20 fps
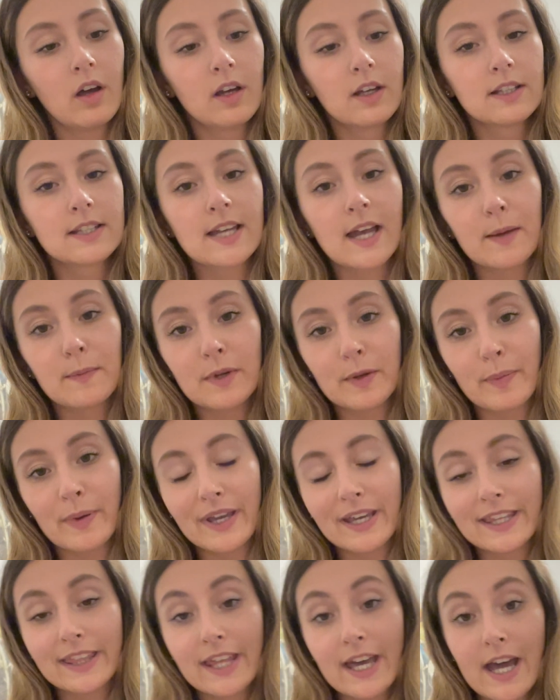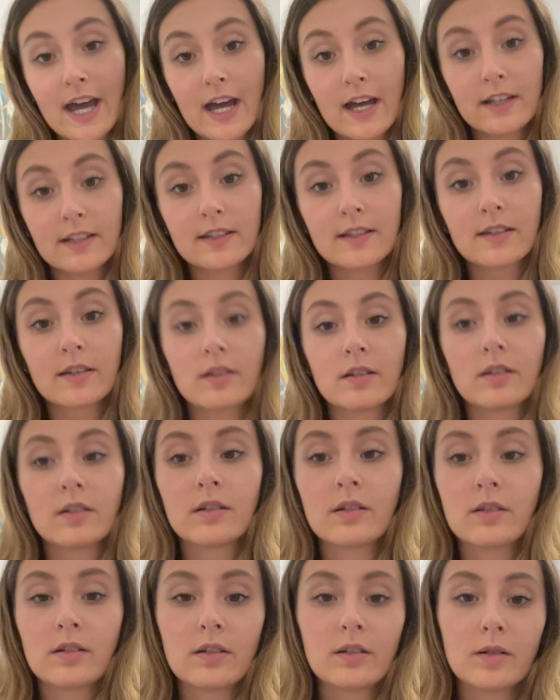time to pick that.
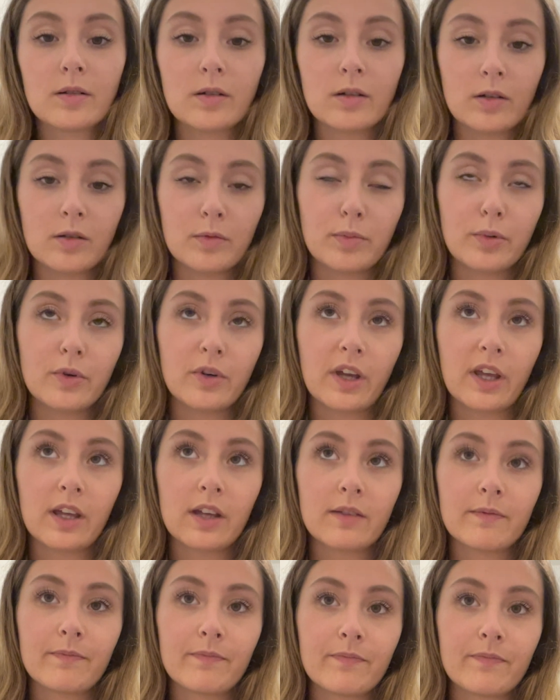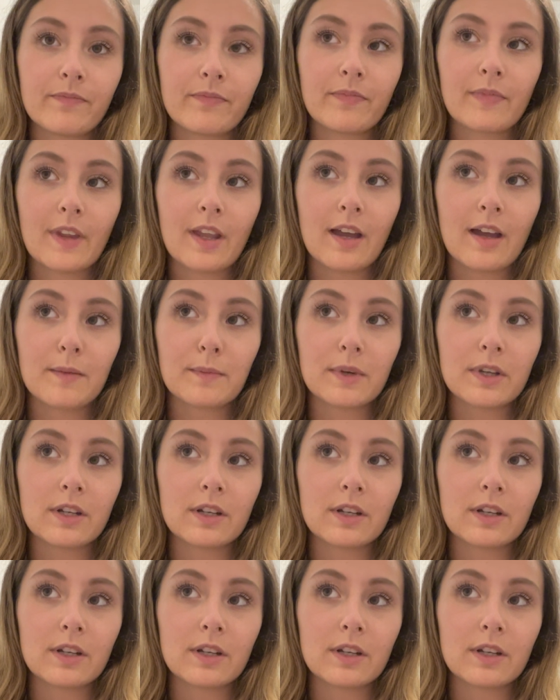Oh boy. I'm